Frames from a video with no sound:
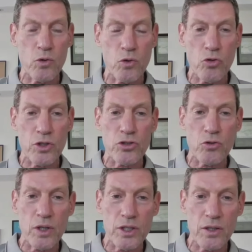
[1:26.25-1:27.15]
or Greece
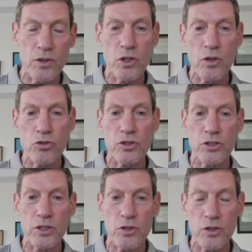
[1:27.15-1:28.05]
or any other
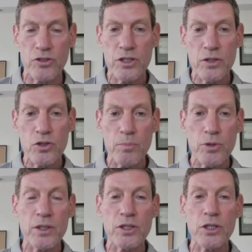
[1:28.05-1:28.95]
countries that are considered
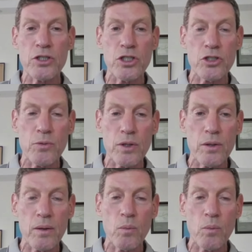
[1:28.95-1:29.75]
completely legitimate.